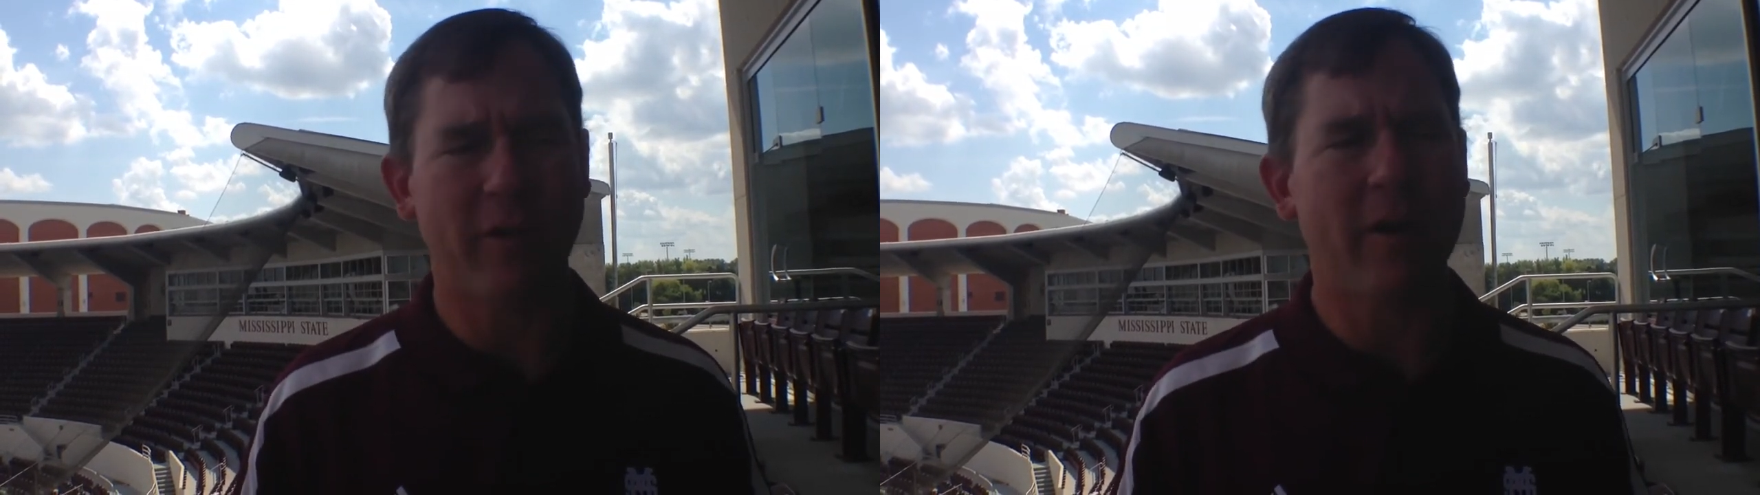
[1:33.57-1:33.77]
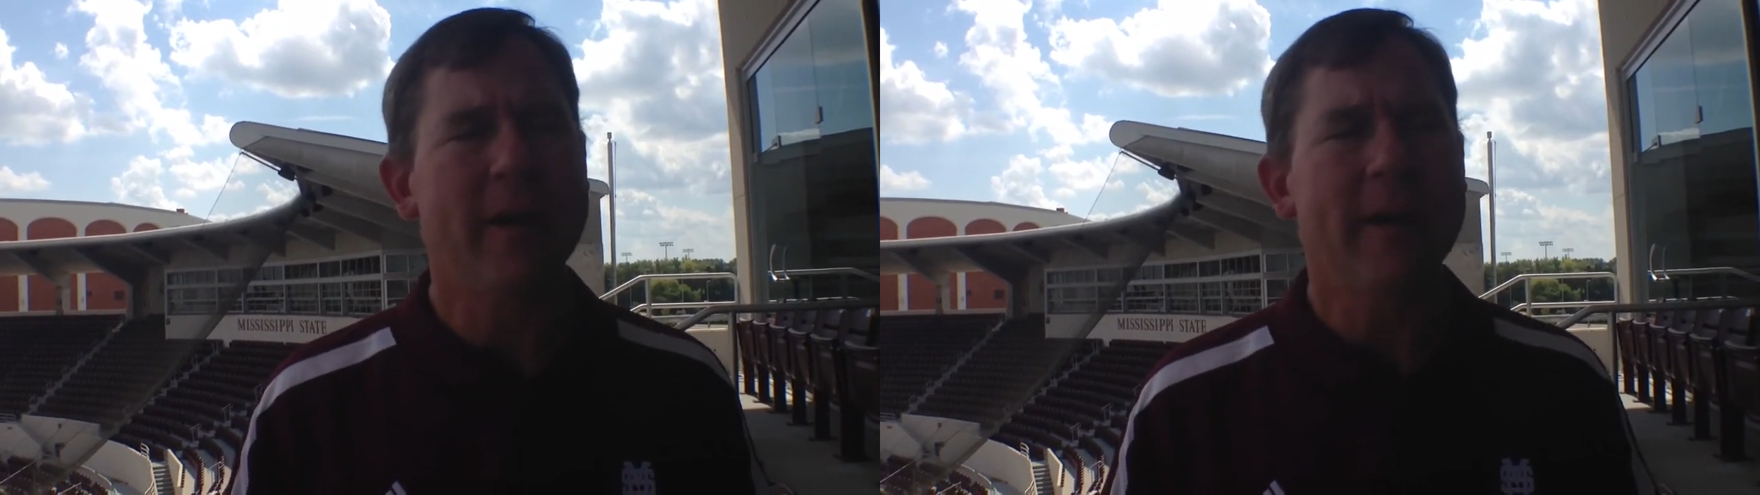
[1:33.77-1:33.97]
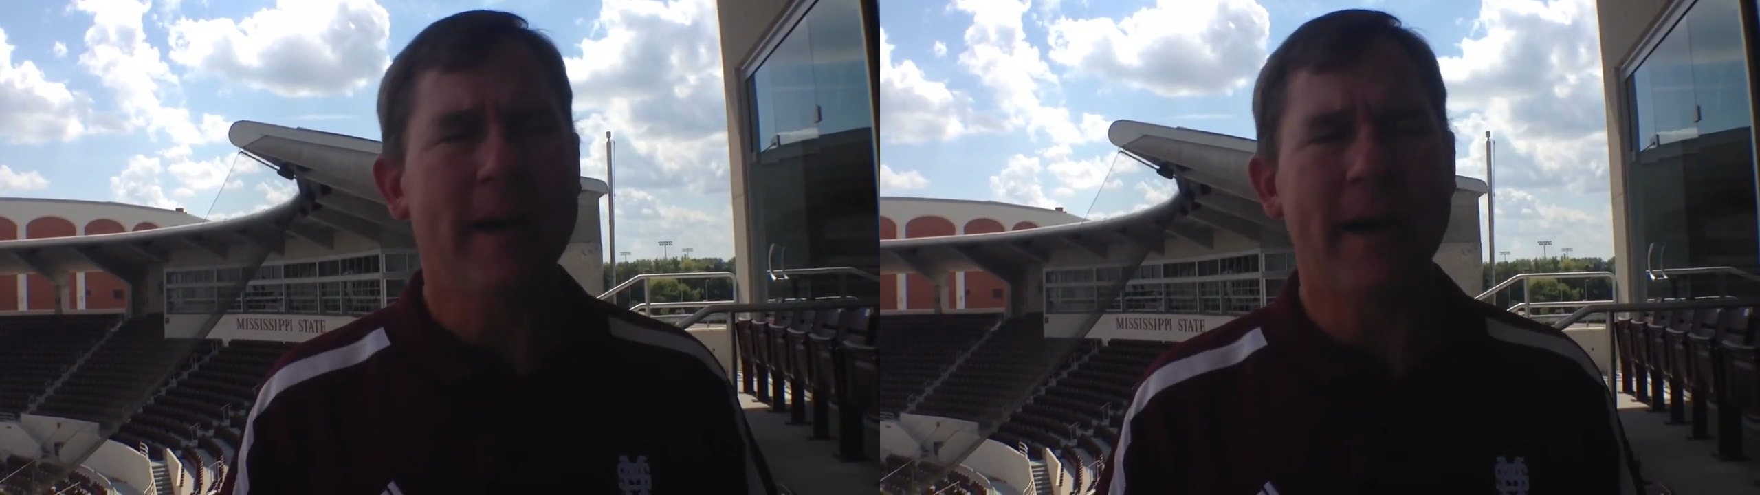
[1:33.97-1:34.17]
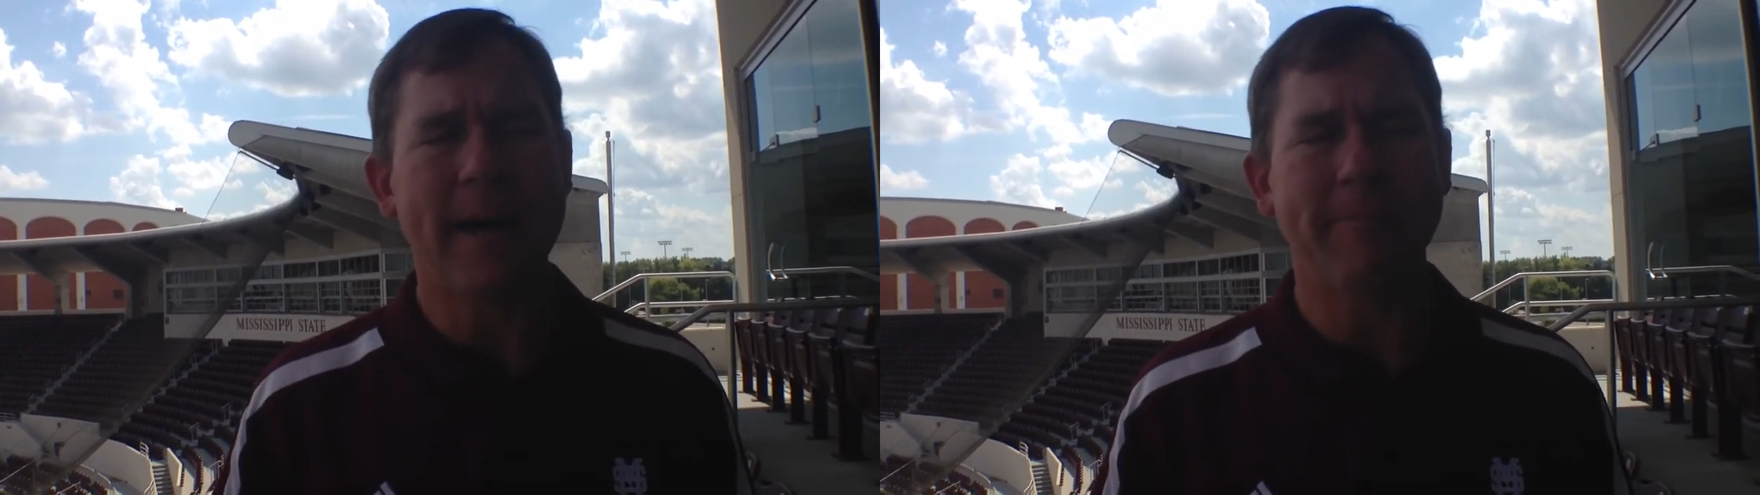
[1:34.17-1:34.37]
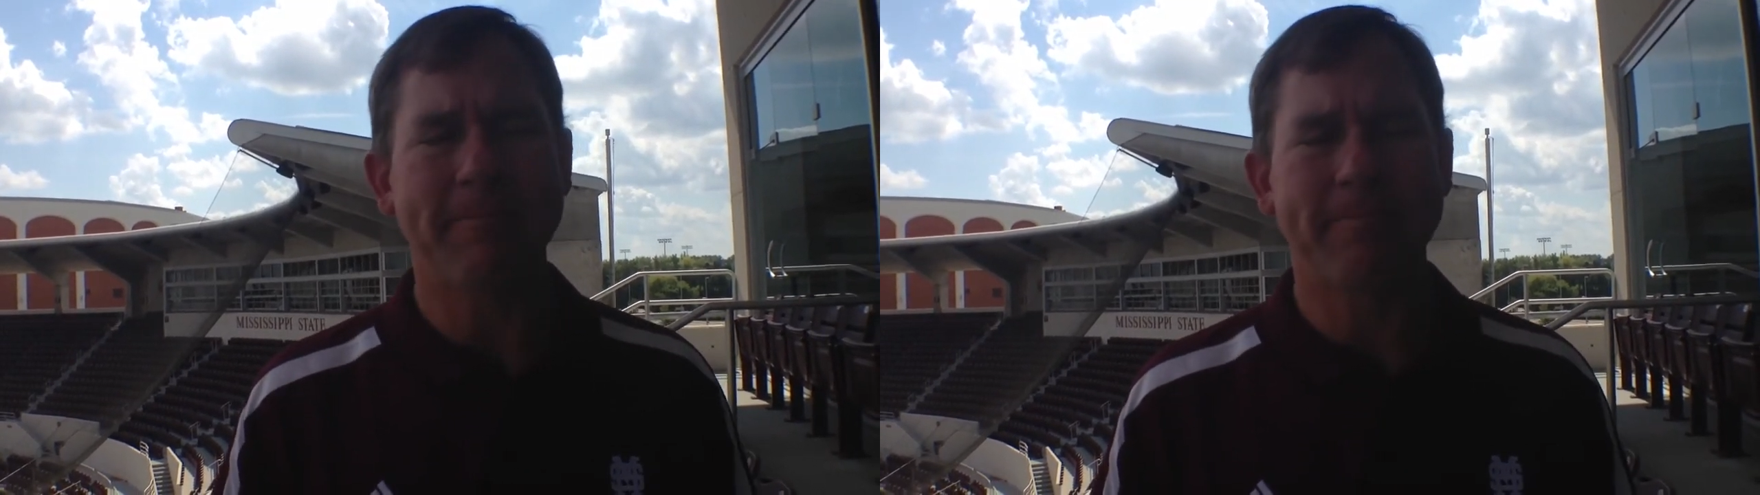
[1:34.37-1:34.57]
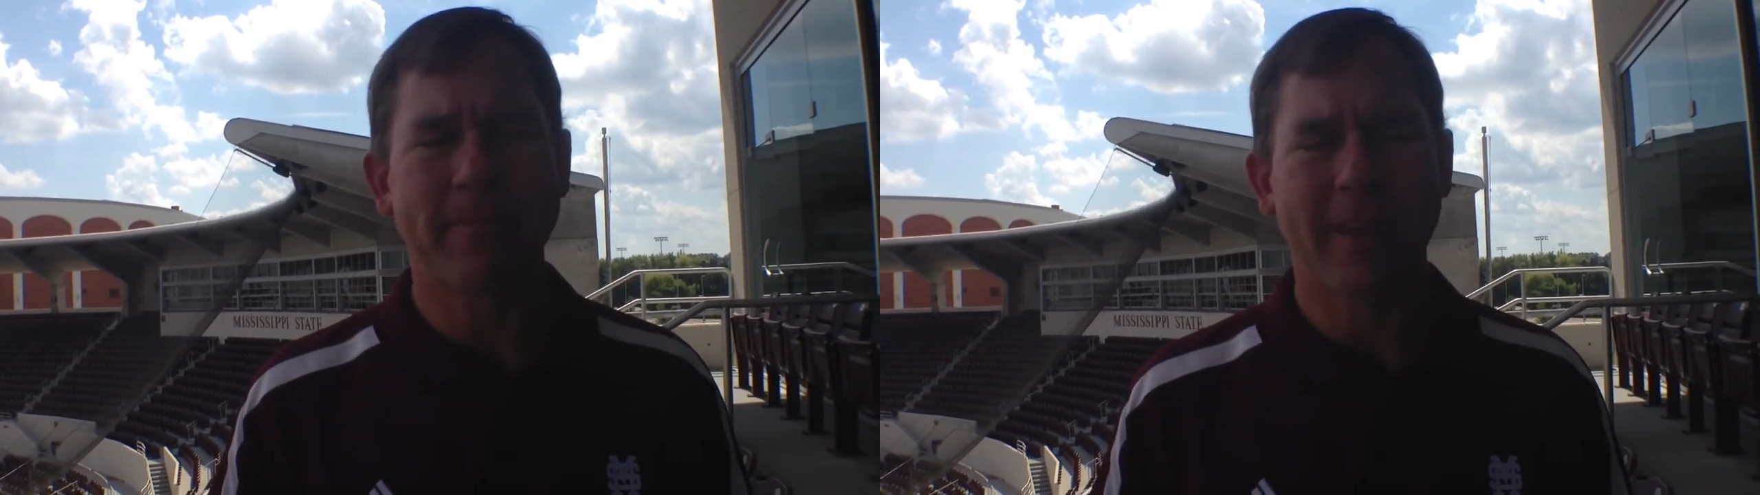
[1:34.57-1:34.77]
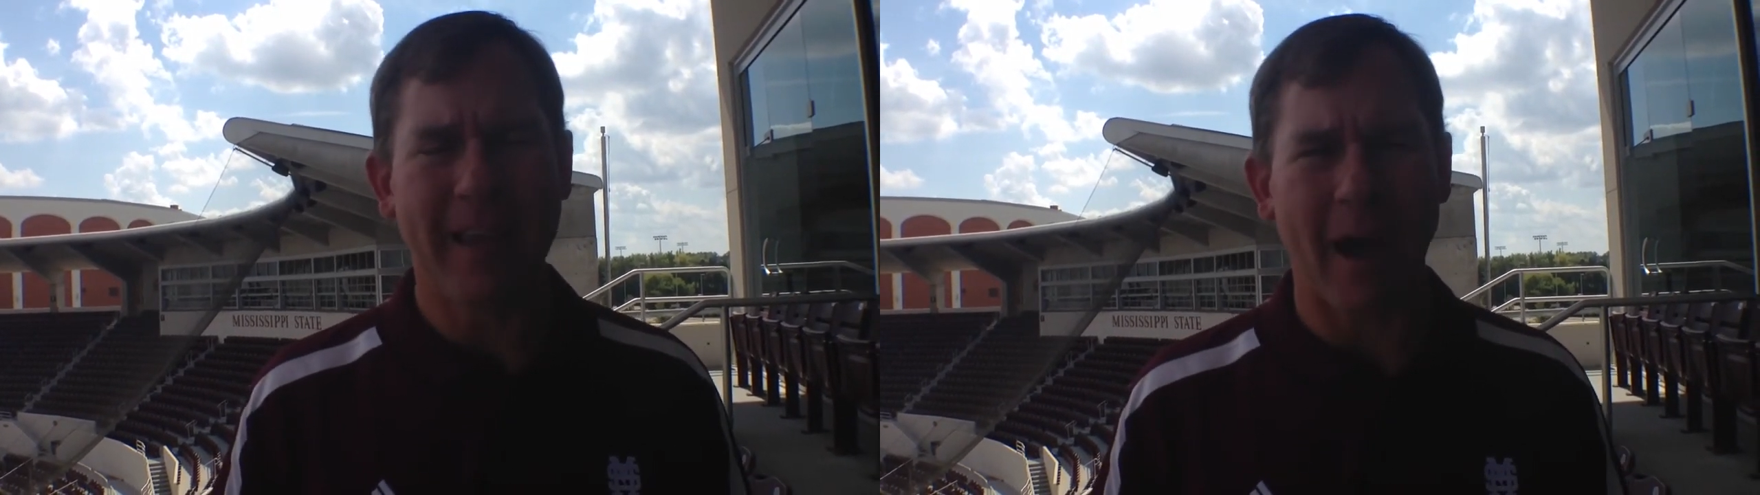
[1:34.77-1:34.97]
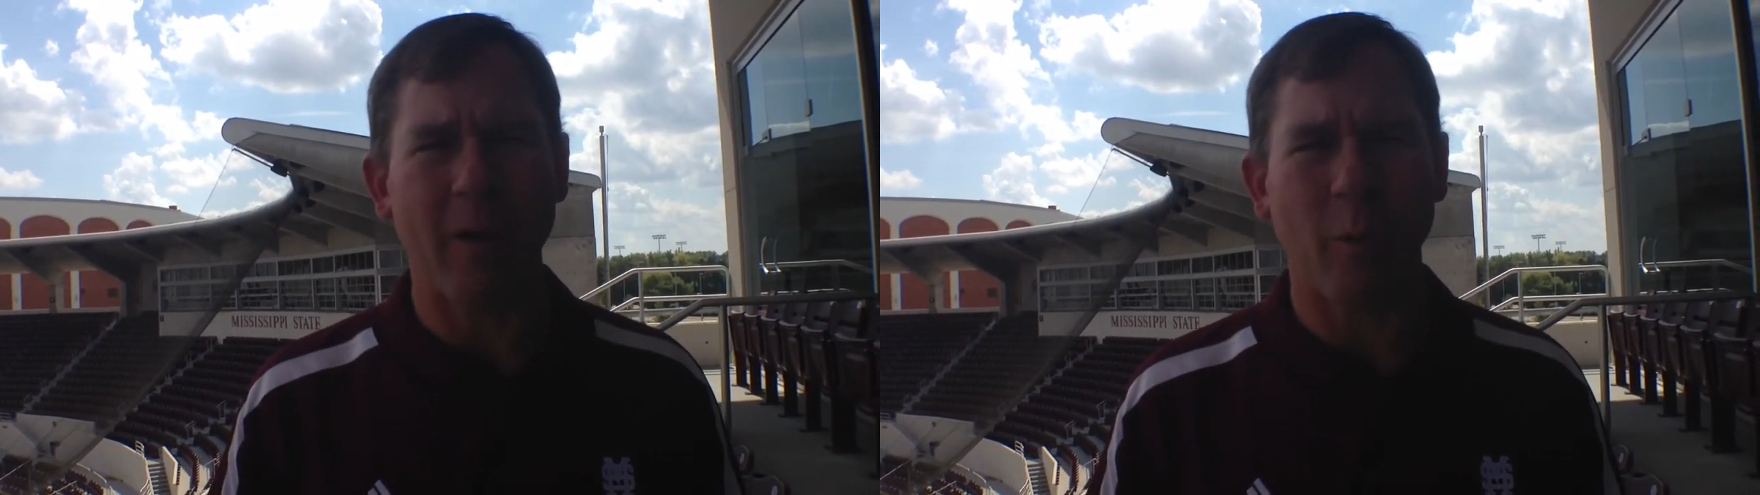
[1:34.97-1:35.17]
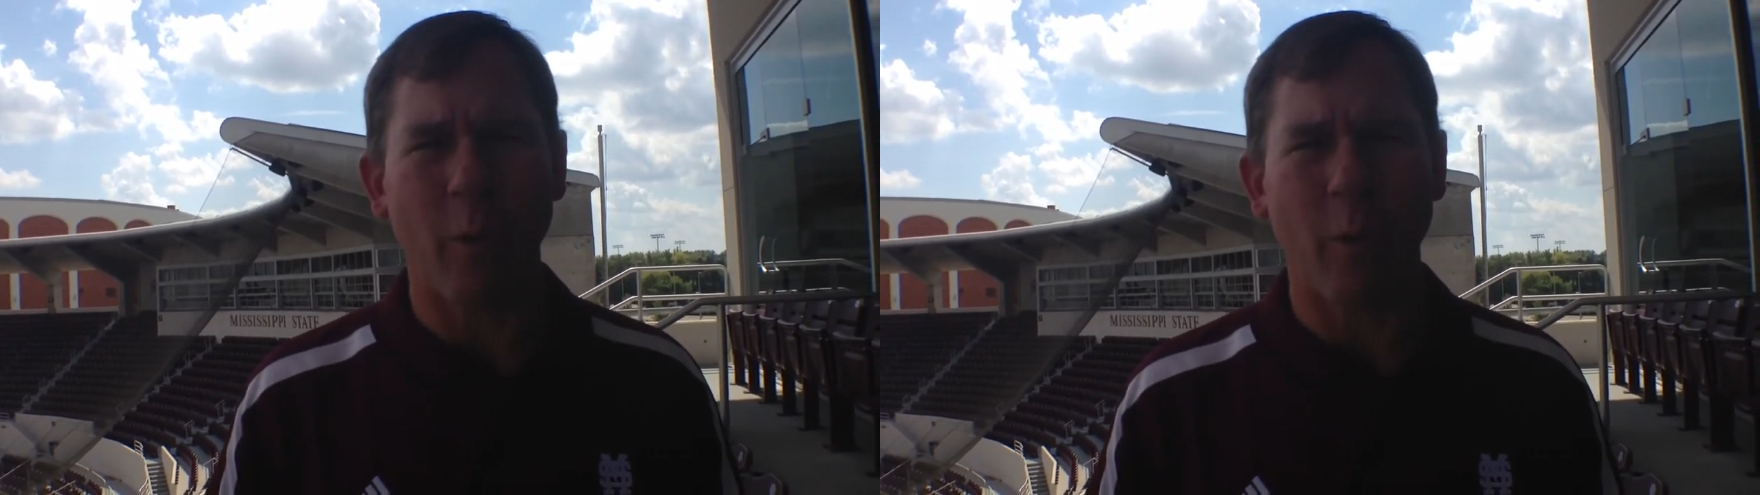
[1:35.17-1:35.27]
So, one of